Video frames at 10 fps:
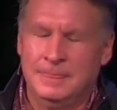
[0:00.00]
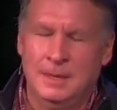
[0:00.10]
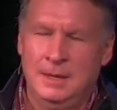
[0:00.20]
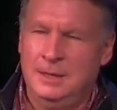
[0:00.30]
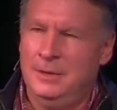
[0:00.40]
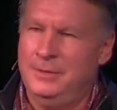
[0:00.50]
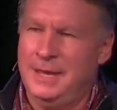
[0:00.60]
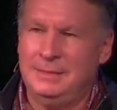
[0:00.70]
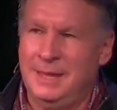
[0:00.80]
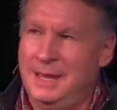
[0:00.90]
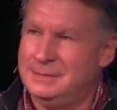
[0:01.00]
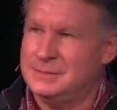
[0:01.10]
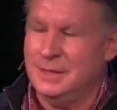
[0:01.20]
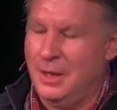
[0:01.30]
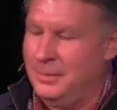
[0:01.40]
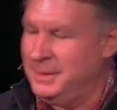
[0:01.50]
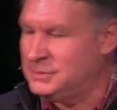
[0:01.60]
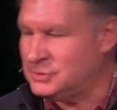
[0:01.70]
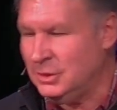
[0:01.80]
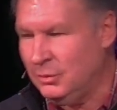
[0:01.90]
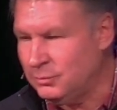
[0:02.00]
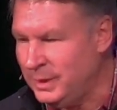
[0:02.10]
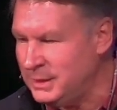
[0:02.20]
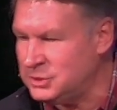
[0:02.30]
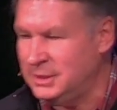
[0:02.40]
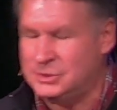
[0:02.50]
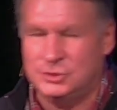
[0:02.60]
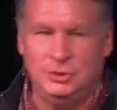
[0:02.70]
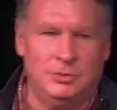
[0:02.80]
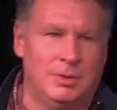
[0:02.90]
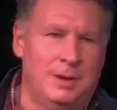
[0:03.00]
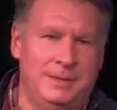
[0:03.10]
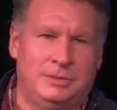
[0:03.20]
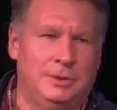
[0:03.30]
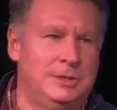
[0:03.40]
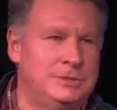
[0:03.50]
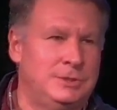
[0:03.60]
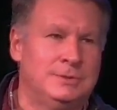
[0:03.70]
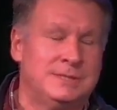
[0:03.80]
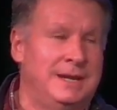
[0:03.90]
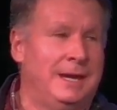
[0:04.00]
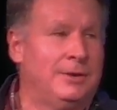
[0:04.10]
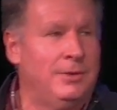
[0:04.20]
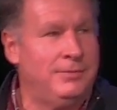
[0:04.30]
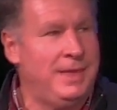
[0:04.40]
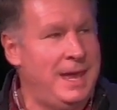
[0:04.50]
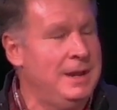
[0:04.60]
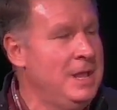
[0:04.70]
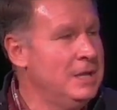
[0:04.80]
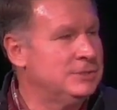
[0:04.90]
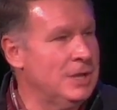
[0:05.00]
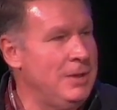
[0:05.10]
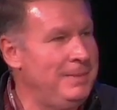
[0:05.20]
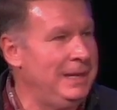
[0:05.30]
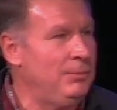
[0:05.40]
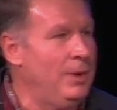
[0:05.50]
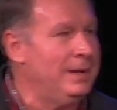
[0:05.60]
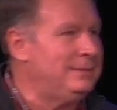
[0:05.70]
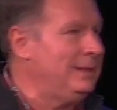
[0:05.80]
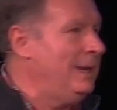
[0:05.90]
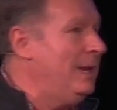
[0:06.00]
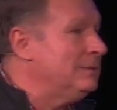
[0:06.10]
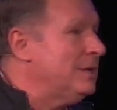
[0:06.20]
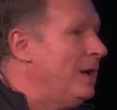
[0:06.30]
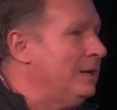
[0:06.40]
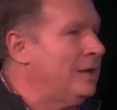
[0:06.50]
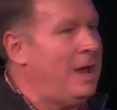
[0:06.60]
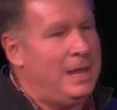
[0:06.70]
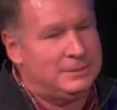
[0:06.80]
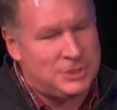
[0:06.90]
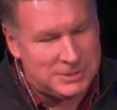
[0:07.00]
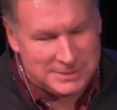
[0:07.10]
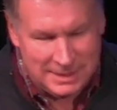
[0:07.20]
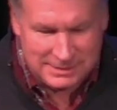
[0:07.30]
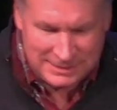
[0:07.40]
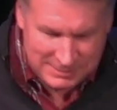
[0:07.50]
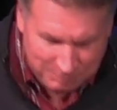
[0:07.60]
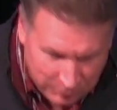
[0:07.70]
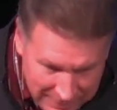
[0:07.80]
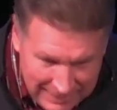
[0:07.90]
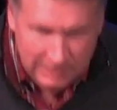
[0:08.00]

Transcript: You know, that psalm is so rich, and it's Deuteronomy 32. It's an echo of that. Psalm 81 at the end, God just says he's pleading